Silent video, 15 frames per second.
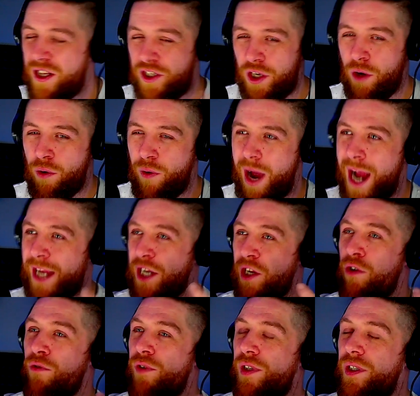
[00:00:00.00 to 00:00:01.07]
So I
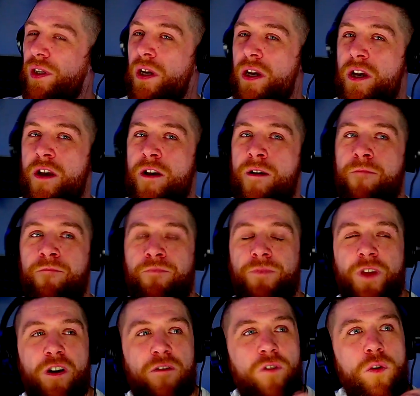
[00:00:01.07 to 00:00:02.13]
used...
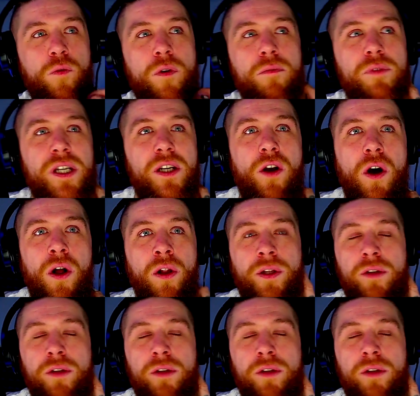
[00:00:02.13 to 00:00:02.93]
what was it called?